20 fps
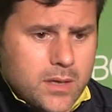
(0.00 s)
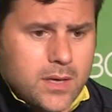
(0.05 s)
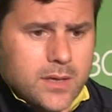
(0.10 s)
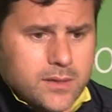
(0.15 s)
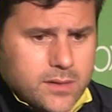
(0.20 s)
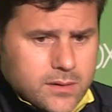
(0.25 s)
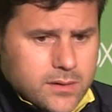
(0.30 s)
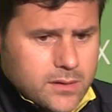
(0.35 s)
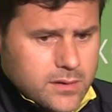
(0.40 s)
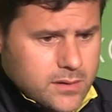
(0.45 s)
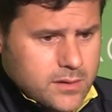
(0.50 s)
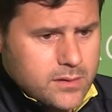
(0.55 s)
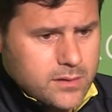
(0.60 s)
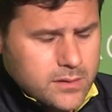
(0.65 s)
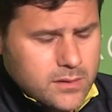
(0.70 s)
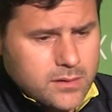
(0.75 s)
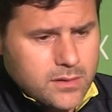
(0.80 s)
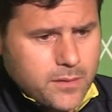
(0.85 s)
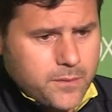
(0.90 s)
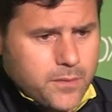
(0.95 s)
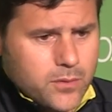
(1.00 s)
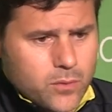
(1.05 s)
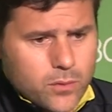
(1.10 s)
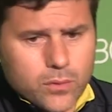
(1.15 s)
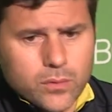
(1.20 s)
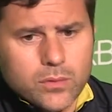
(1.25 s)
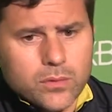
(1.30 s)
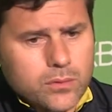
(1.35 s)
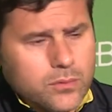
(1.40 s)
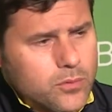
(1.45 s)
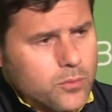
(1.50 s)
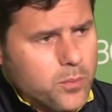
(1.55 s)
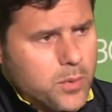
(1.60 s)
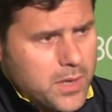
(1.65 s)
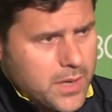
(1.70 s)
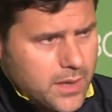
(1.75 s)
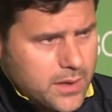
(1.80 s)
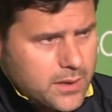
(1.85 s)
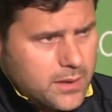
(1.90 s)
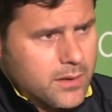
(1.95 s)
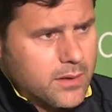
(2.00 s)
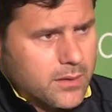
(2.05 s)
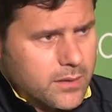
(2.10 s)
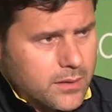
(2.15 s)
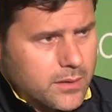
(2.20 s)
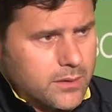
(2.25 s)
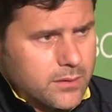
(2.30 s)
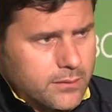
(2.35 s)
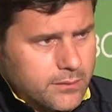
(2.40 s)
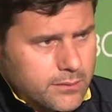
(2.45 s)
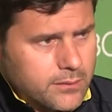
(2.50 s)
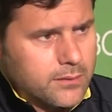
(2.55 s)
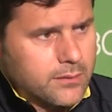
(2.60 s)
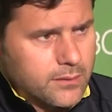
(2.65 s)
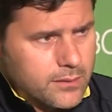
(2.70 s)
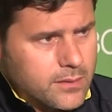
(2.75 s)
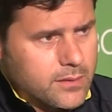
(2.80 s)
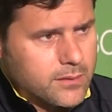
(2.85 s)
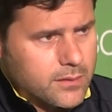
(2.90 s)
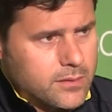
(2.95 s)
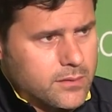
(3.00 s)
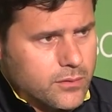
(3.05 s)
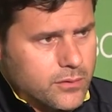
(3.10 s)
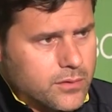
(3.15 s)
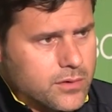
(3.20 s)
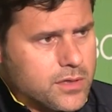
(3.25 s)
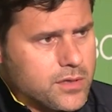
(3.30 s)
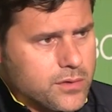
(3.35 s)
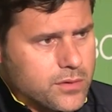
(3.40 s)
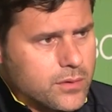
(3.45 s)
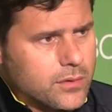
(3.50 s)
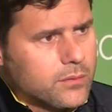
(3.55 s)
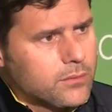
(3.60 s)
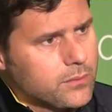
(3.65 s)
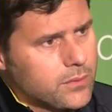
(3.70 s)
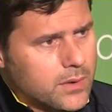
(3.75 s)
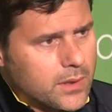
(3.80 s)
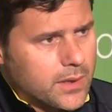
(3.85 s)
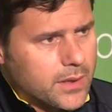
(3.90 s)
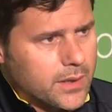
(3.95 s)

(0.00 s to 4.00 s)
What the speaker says: Yes, it's difficult to play in this condition,